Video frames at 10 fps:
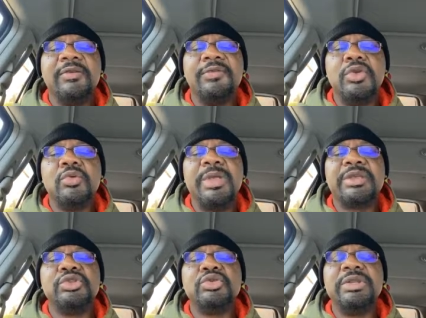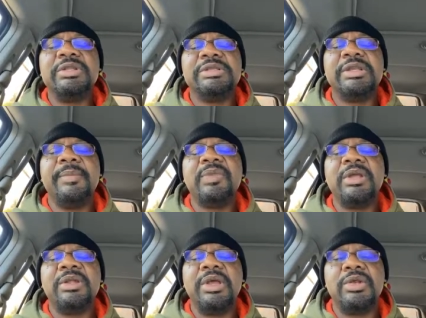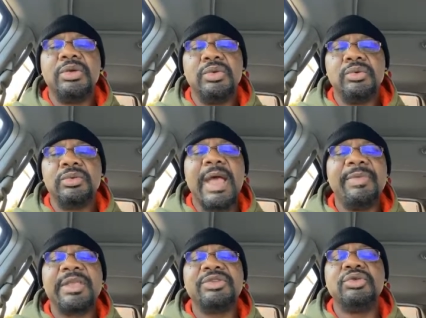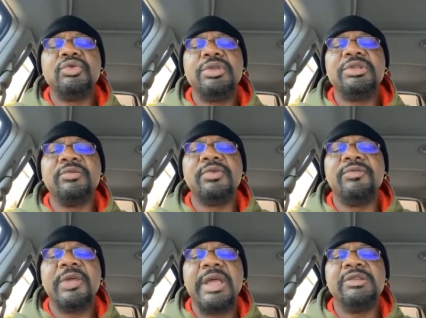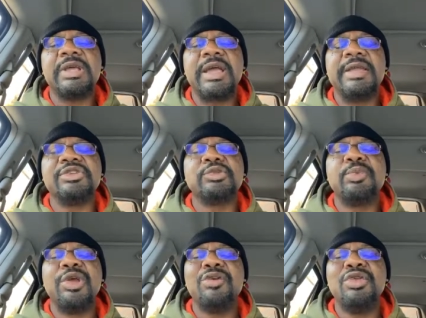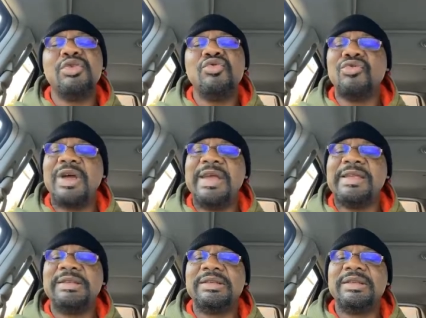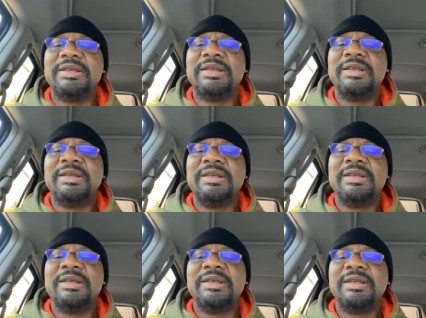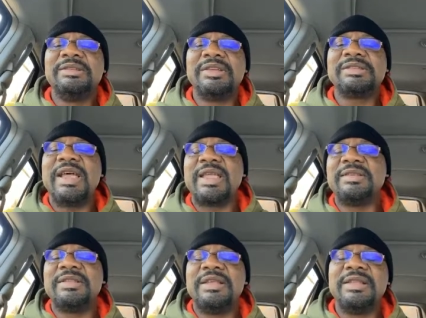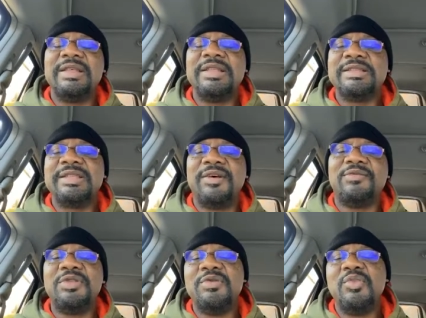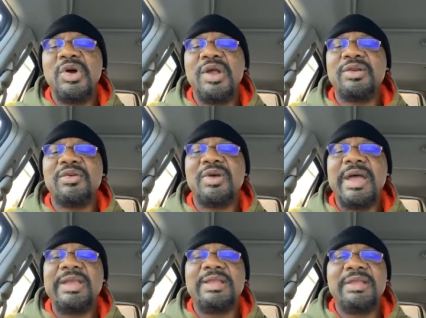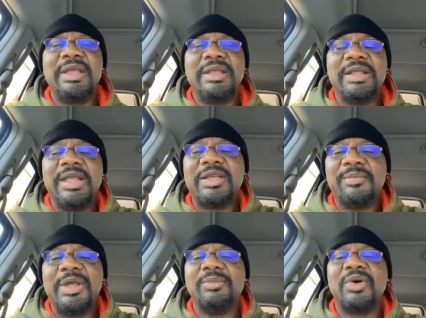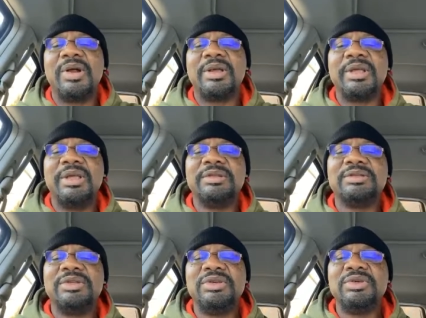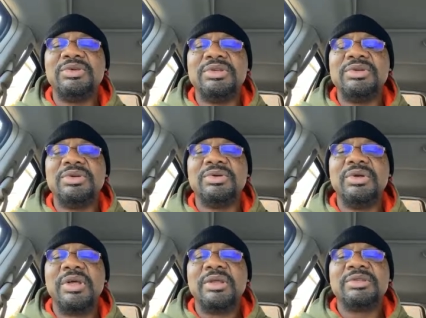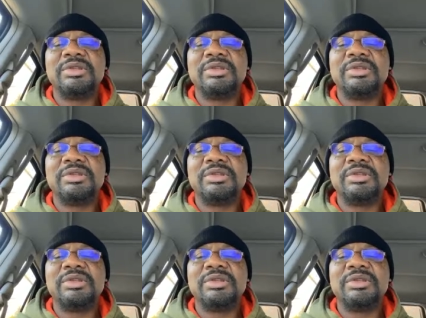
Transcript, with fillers: to give you because you did the same thing they do. Not because you're doing it in revenge. I got to spare you, right? Just like the, the, the stuff with the murder, right? He, they commit murder against you, you,